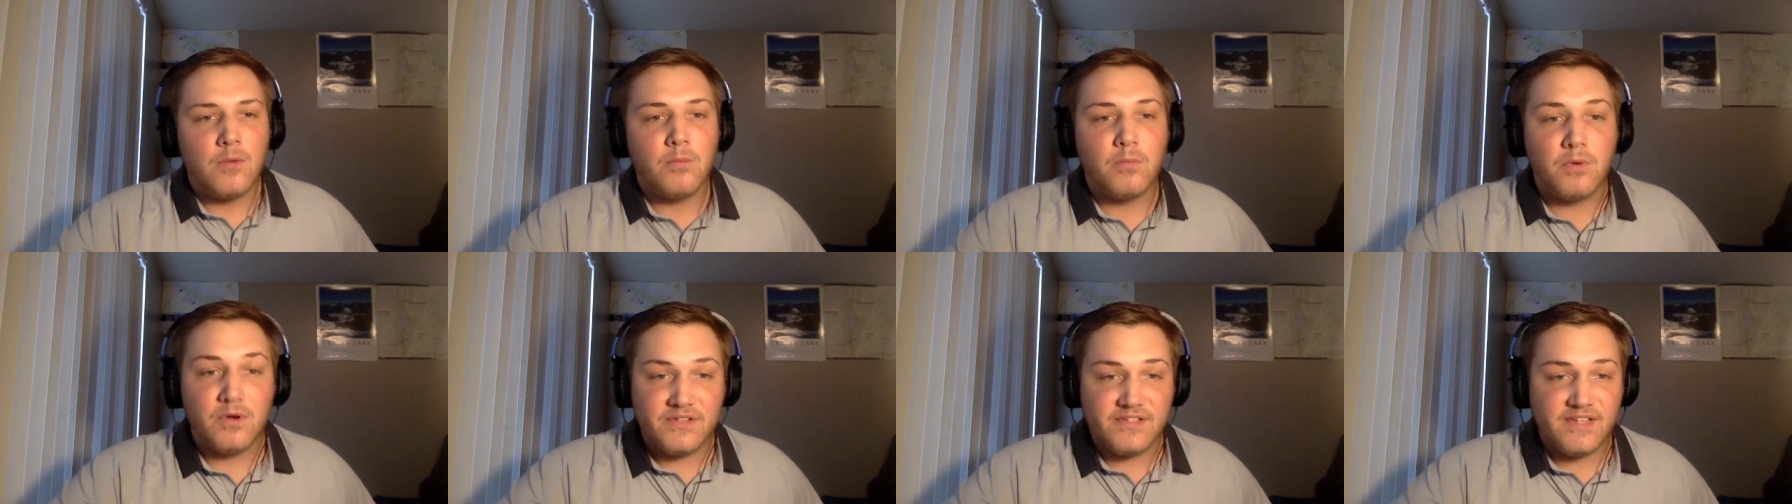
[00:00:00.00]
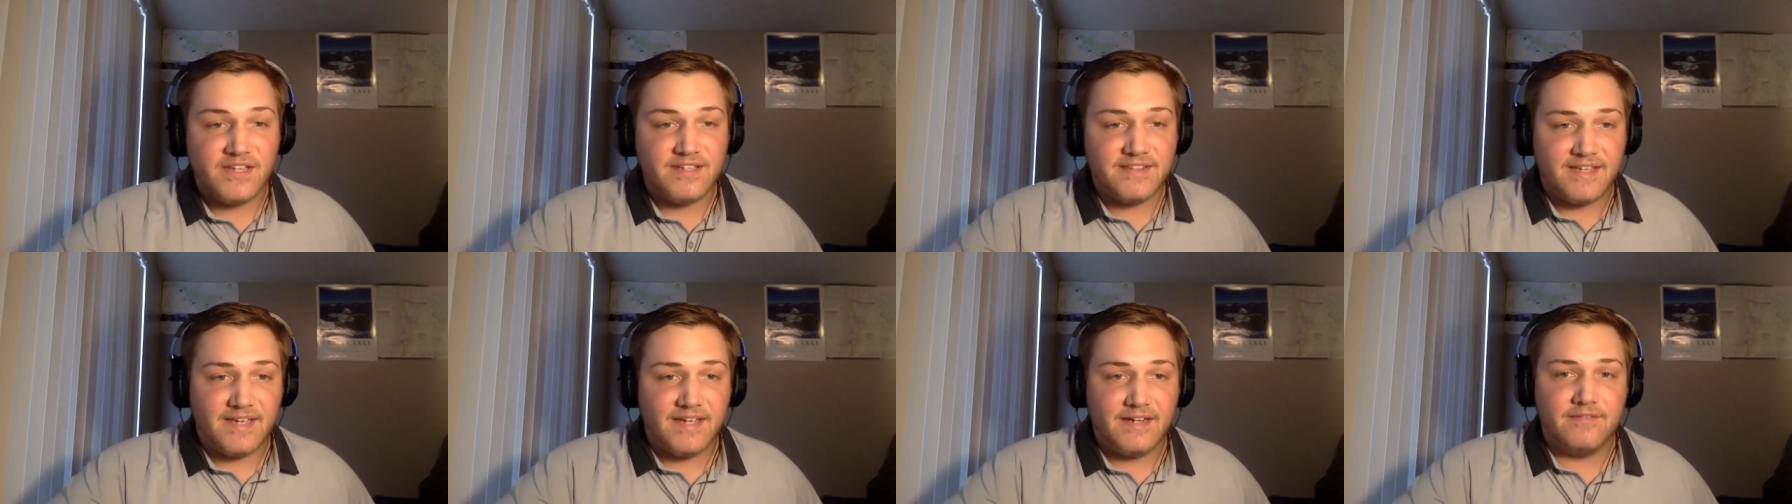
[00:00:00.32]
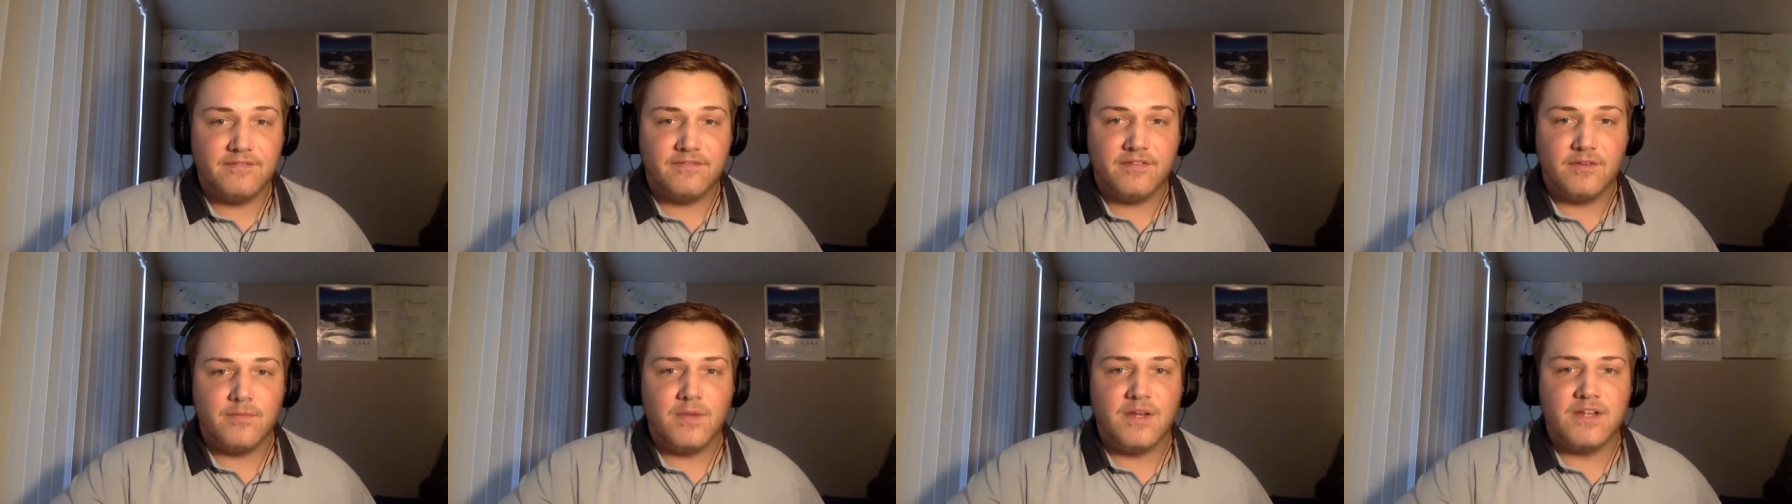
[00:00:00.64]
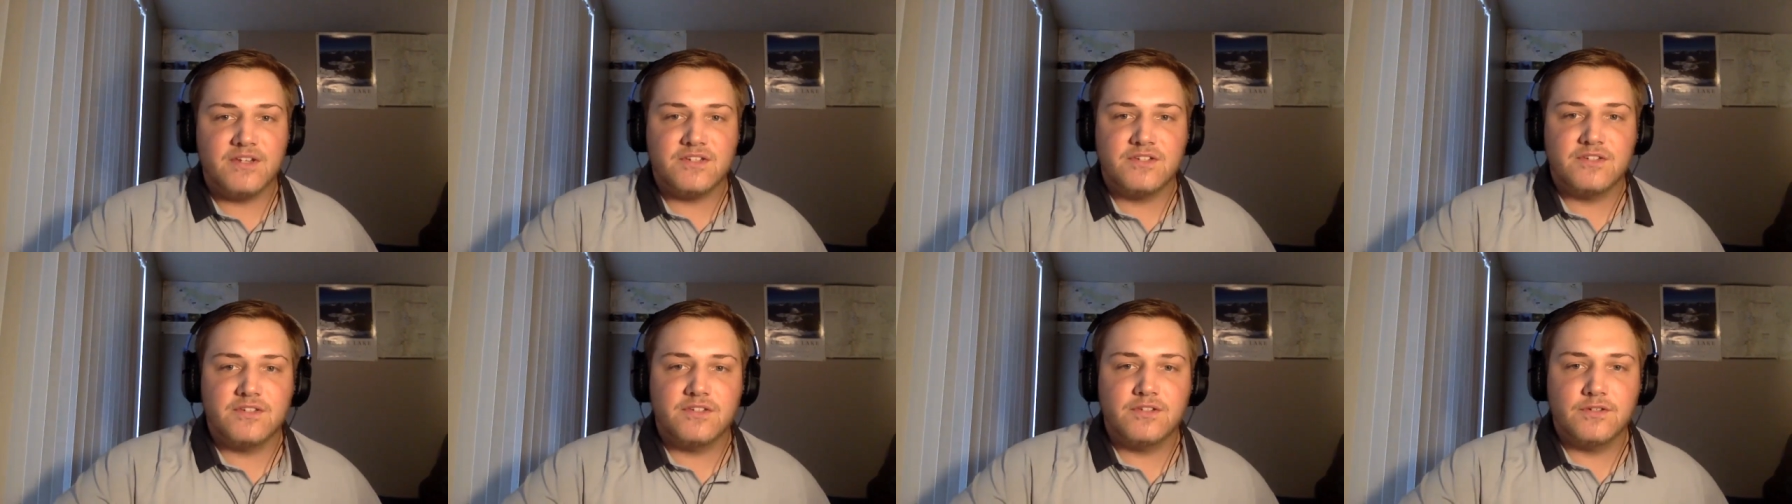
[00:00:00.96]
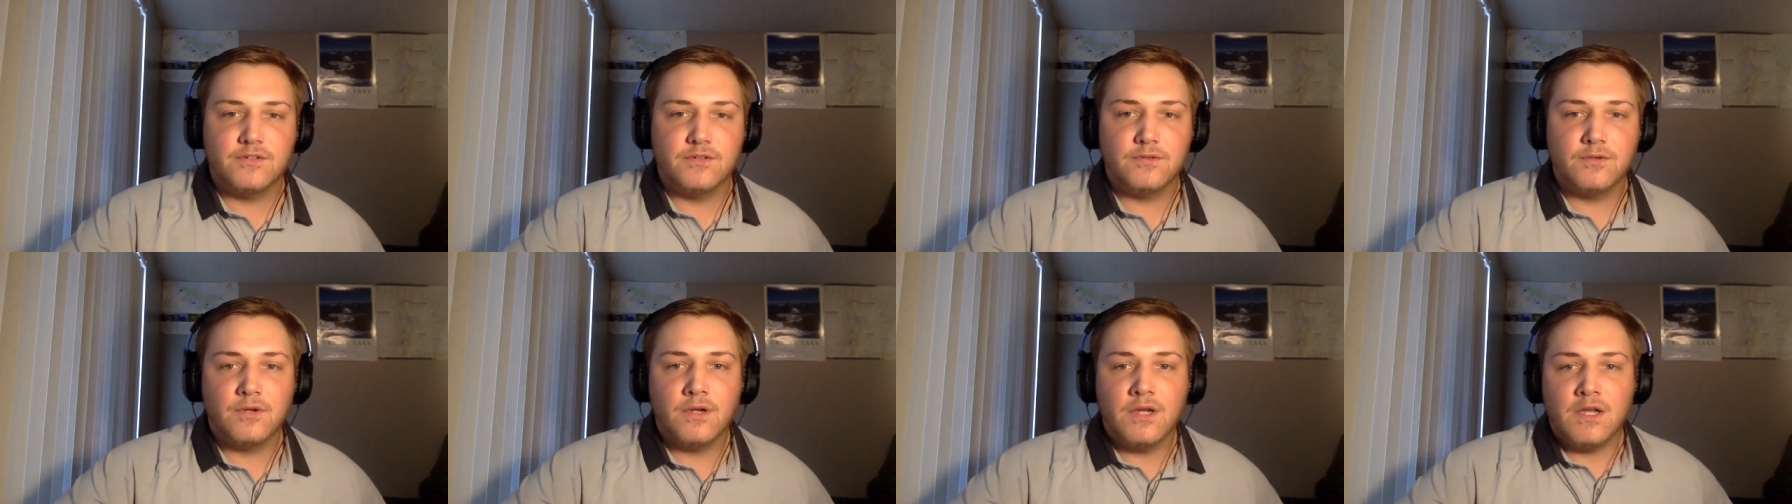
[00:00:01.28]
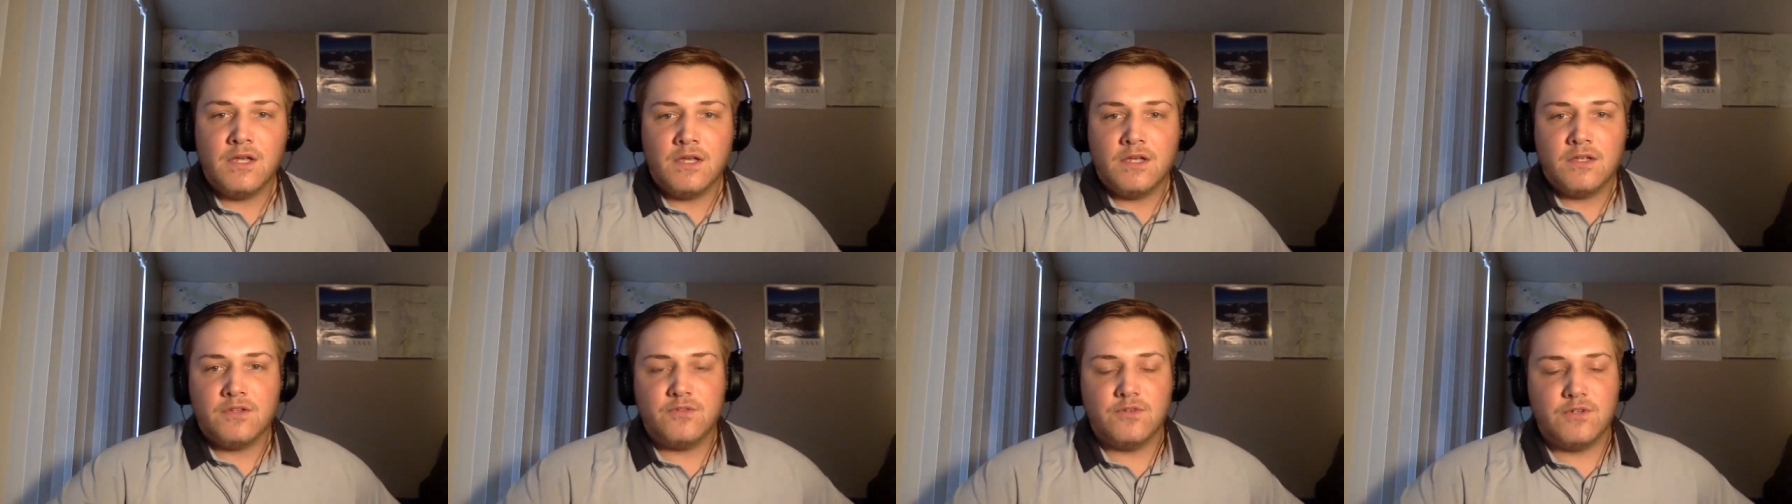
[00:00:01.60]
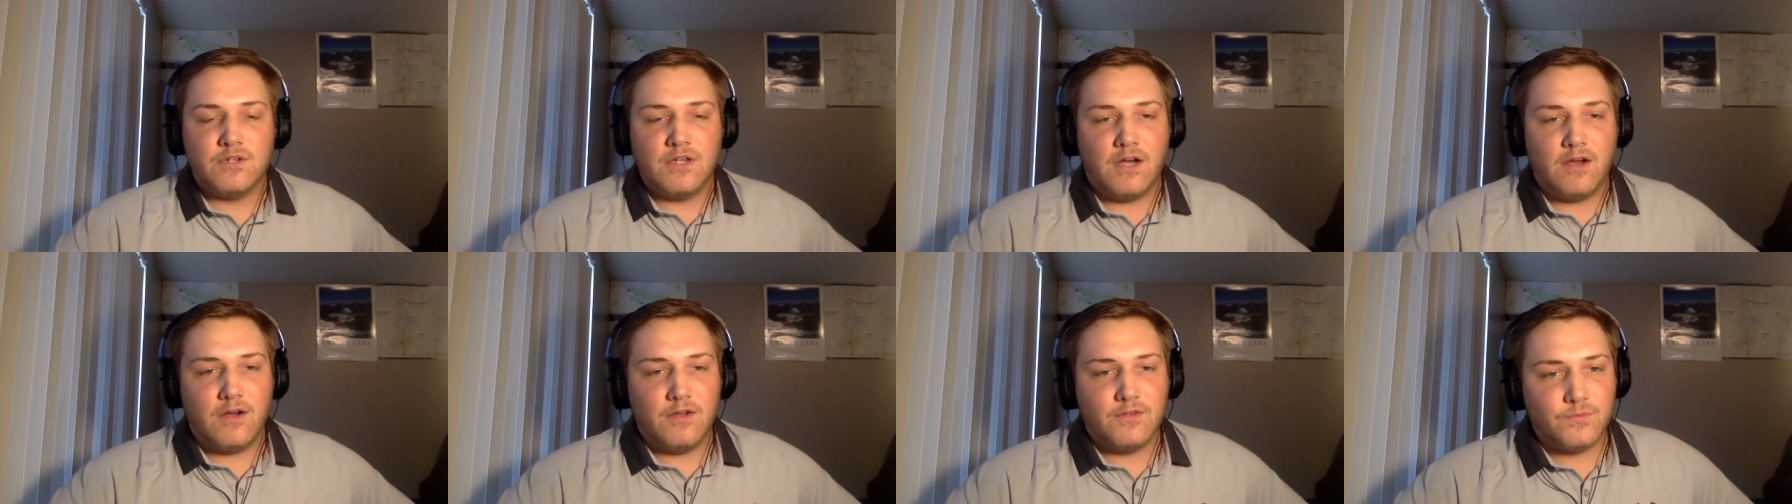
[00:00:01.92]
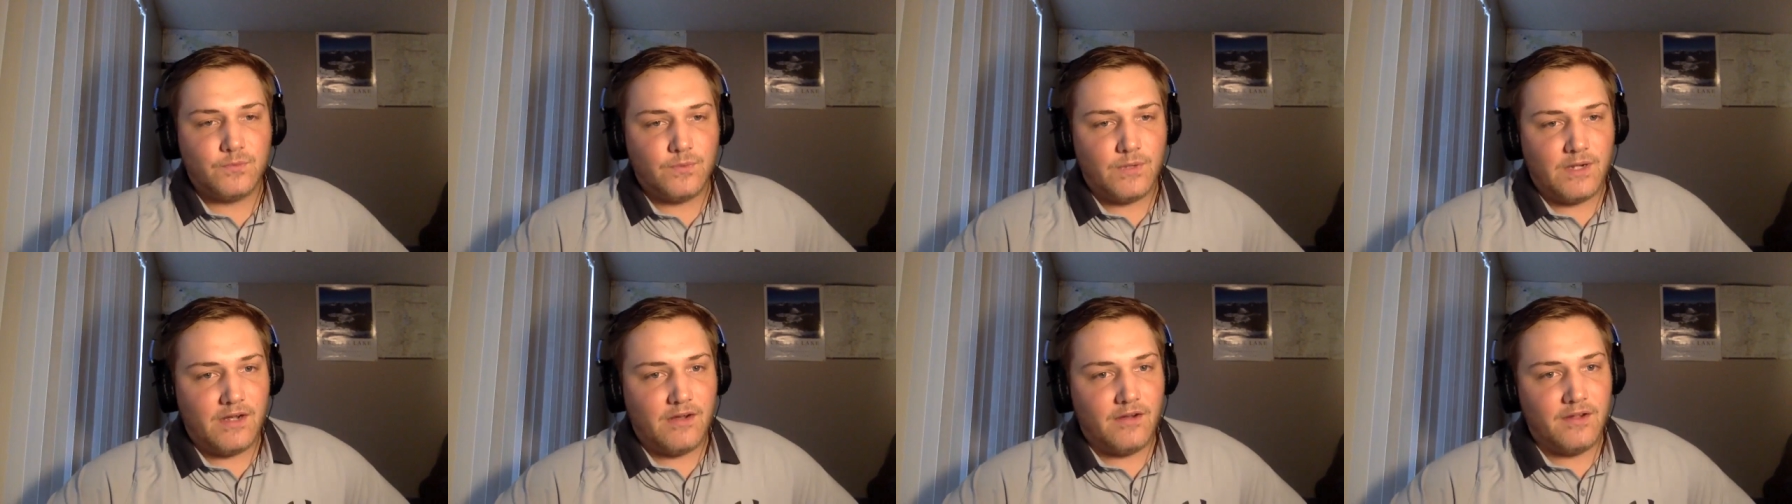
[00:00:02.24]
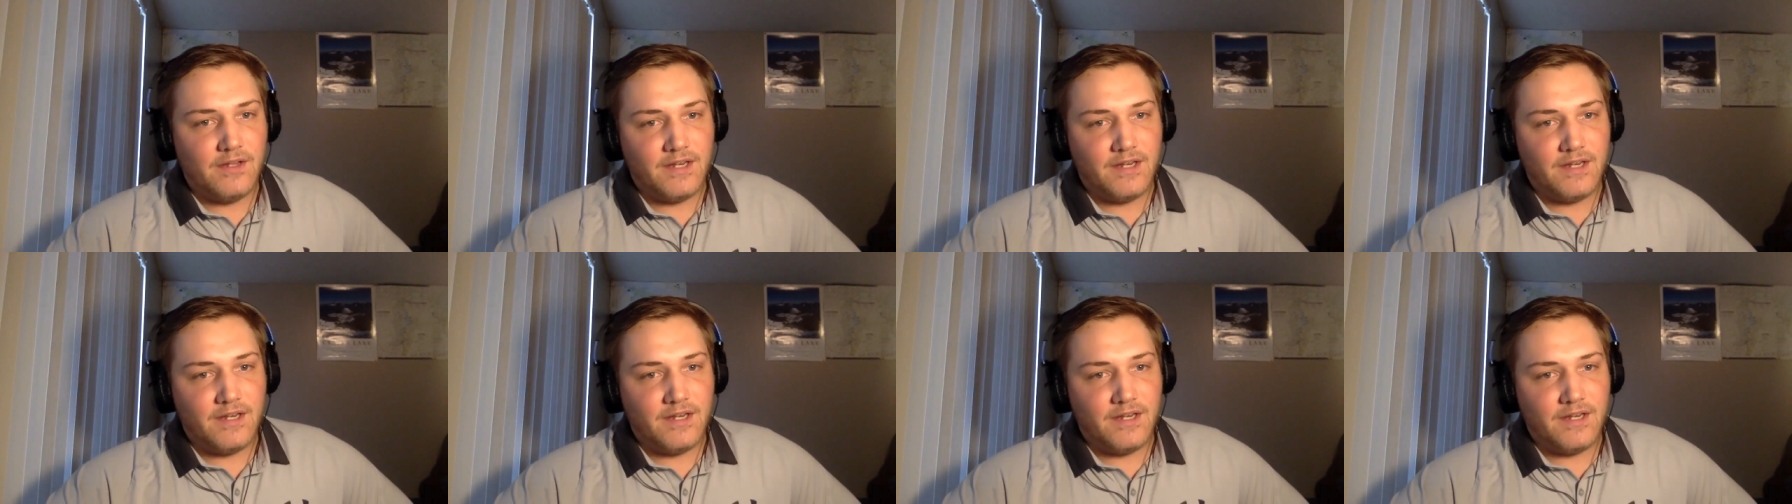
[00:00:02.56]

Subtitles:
present that information to y'all as well.